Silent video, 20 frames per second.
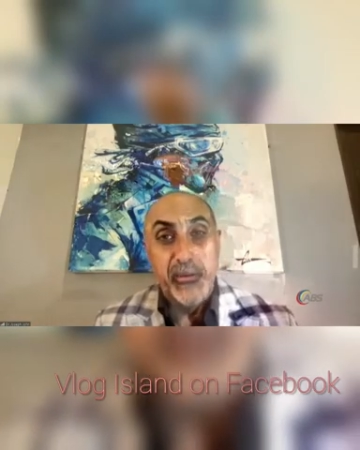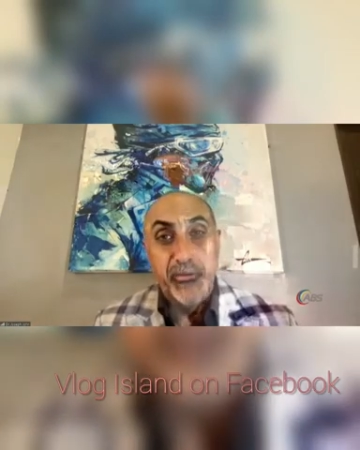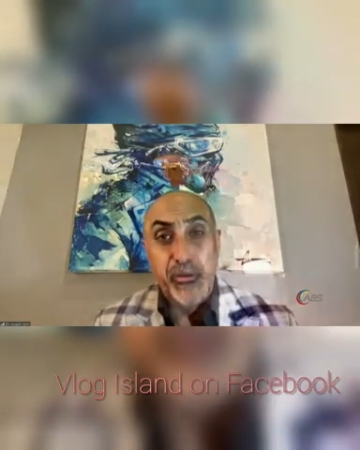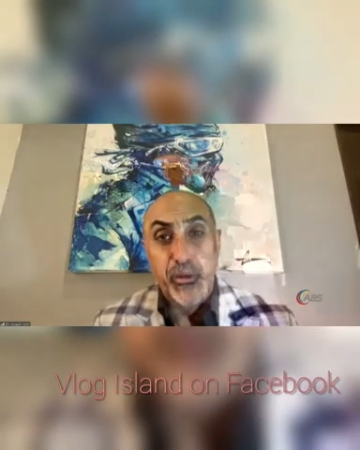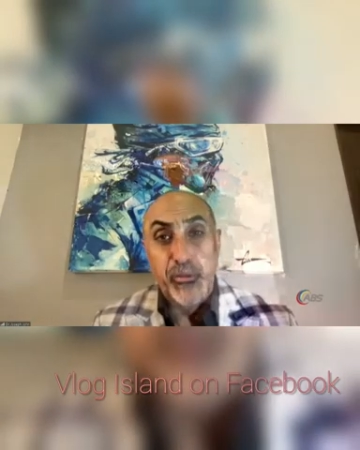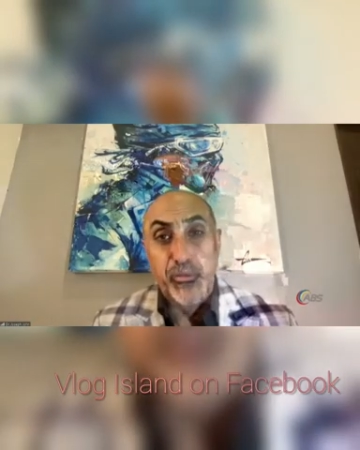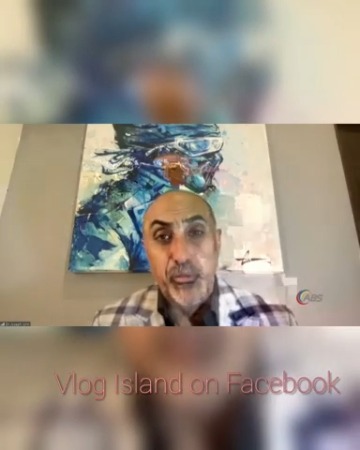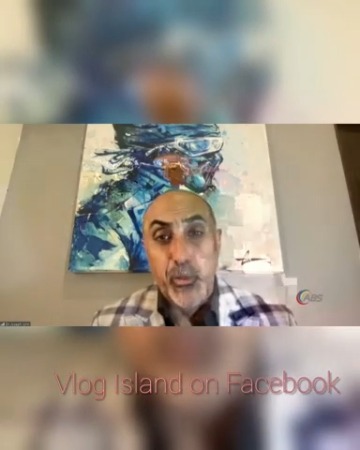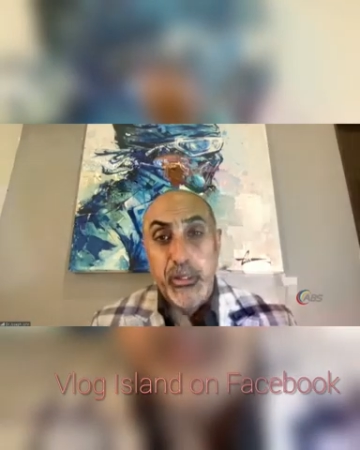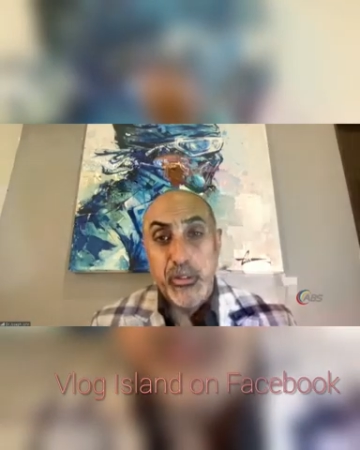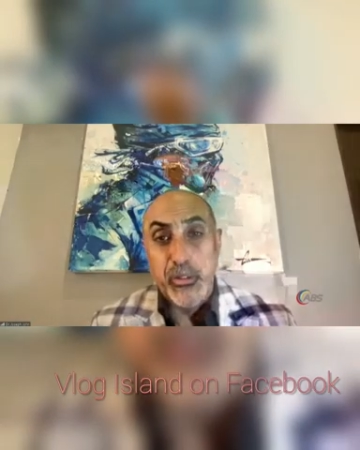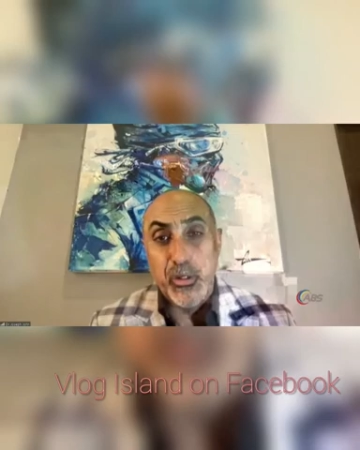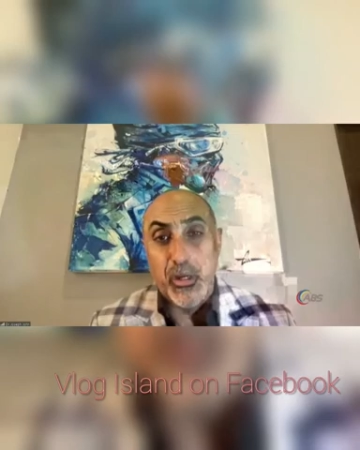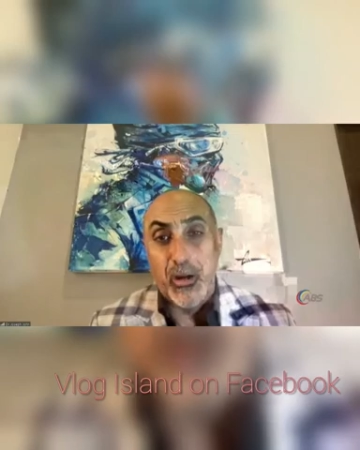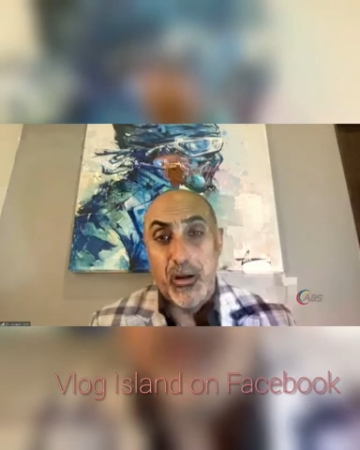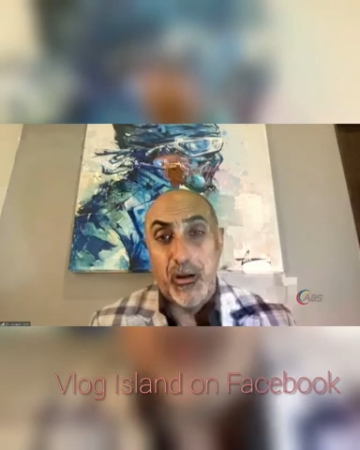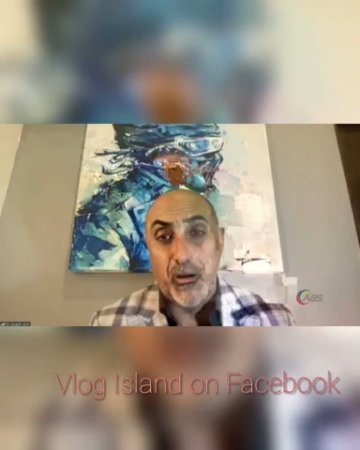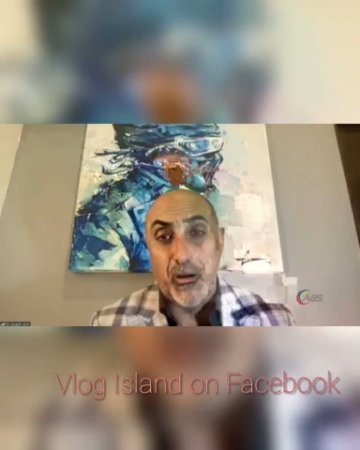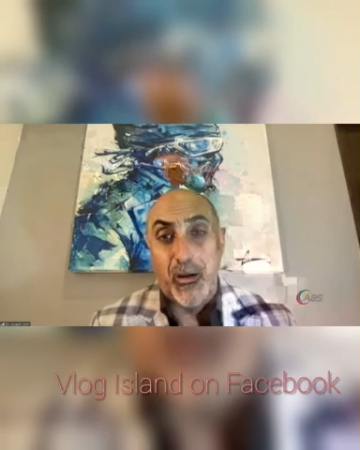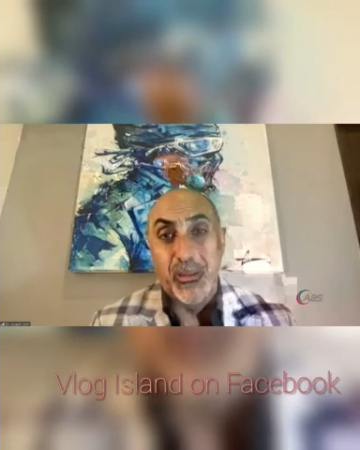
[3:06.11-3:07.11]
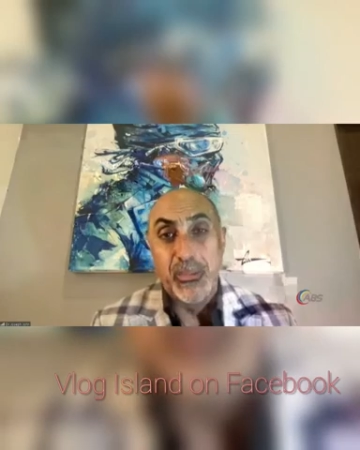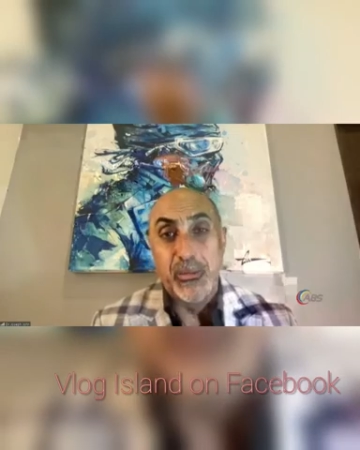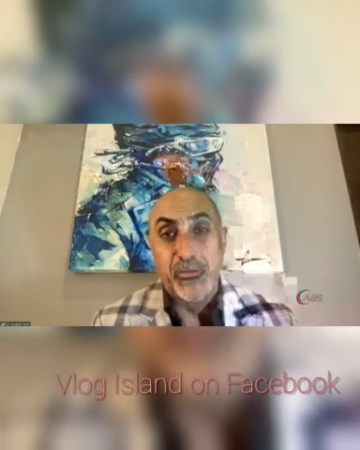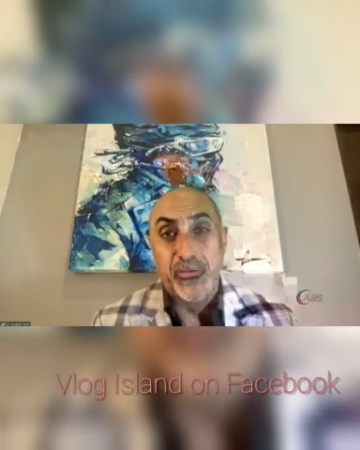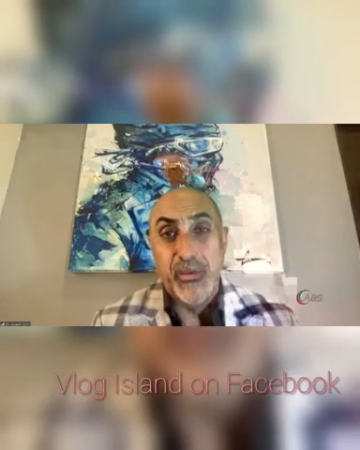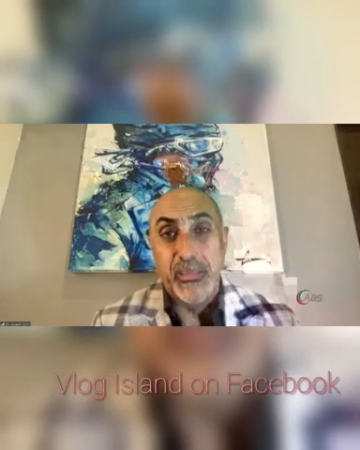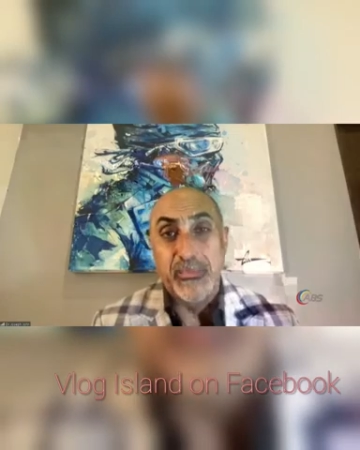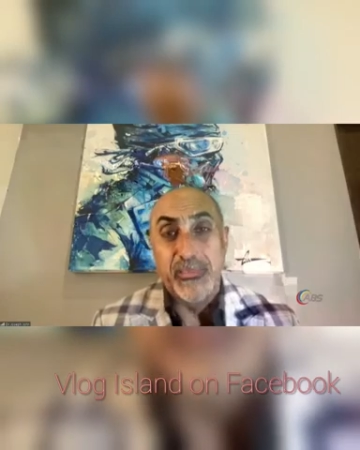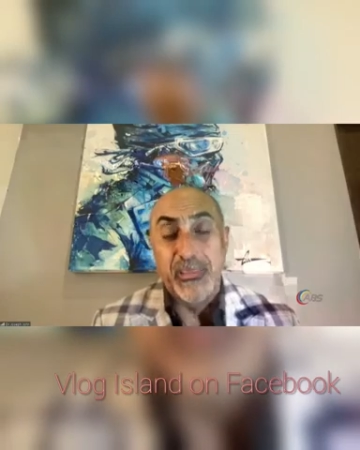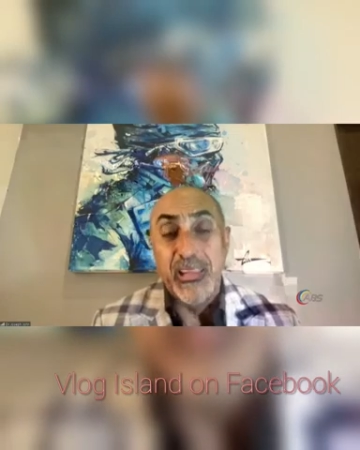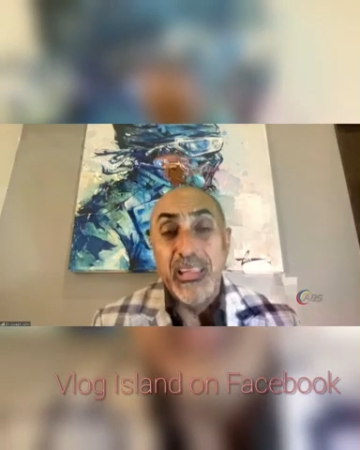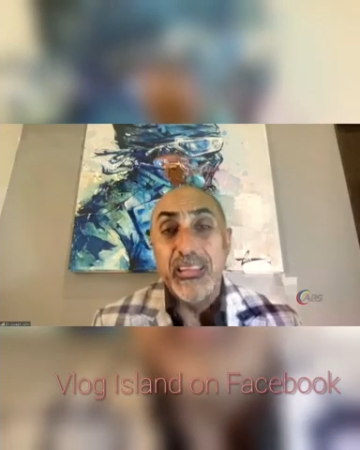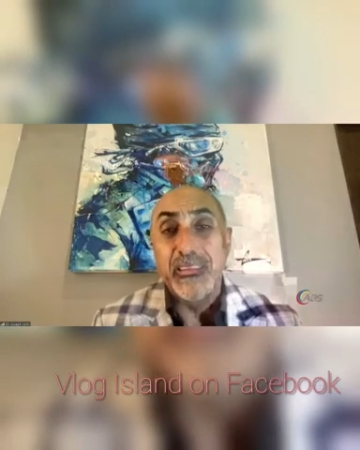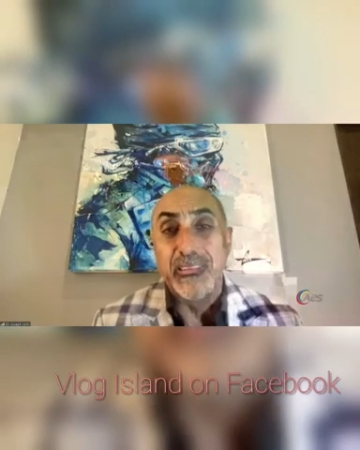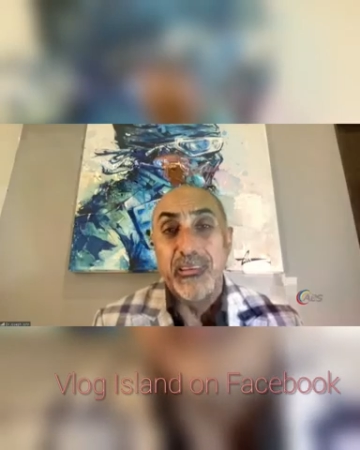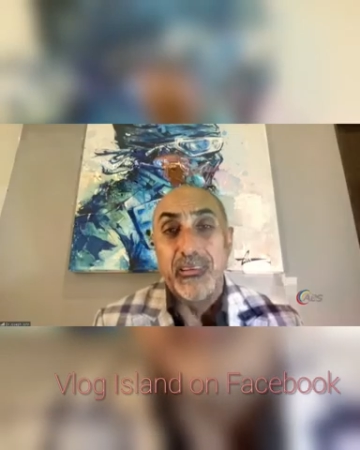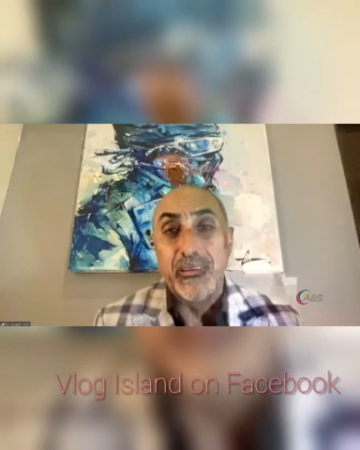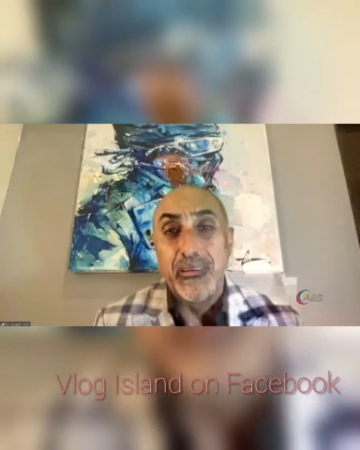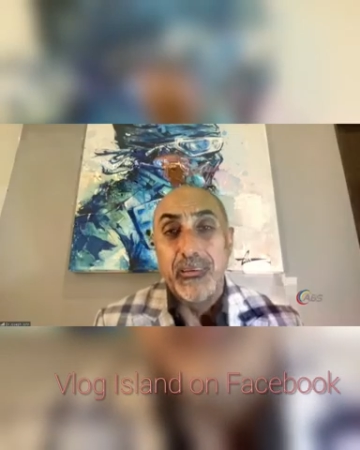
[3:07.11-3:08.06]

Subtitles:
of which are on the ventilator.